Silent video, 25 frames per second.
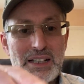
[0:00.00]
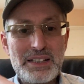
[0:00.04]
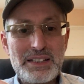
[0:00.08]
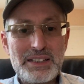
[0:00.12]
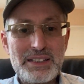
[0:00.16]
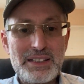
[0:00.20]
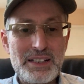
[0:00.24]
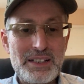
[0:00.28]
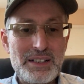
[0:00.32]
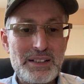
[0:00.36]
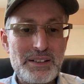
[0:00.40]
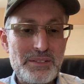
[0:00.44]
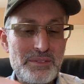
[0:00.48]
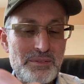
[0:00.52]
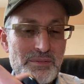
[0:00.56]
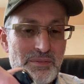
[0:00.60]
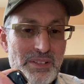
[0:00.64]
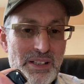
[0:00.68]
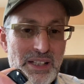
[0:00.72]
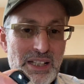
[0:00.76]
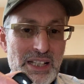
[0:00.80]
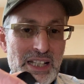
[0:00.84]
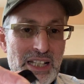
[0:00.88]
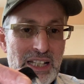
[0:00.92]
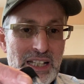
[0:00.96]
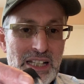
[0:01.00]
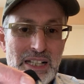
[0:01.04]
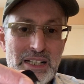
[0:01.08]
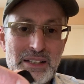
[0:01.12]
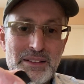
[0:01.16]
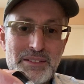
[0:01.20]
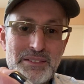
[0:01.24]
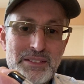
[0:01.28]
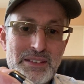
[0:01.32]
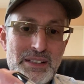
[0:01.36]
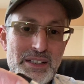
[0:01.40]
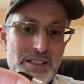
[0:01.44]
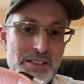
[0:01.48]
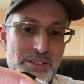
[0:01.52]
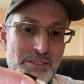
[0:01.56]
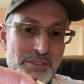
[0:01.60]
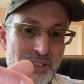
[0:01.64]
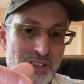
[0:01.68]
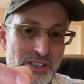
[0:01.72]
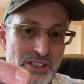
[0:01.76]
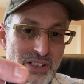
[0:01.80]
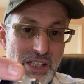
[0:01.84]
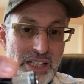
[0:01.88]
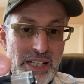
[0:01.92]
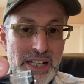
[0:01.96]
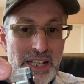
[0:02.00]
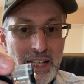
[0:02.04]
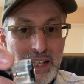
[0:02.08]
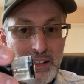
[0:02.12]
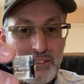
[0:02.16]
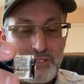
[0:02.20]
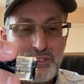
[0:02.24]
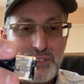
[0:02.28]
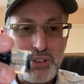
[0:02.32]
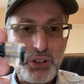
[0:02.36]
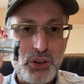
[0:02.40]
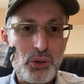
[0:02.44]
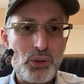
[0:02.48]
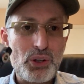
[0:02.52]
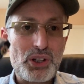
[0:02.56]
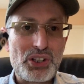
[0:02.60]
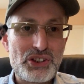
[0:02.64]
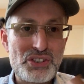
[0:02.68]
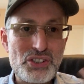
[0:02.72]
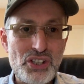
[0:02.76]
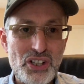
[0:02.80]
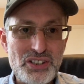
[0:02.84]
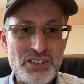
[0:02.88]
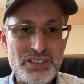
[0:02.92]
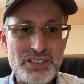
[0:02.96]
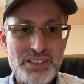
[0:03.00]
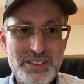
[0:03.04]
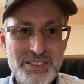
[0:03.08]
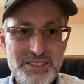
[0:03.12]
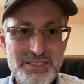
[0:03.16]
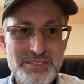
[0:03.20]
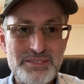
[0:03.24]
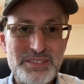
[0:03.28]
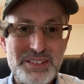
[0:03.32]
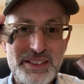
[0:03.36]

The airflow adjusts,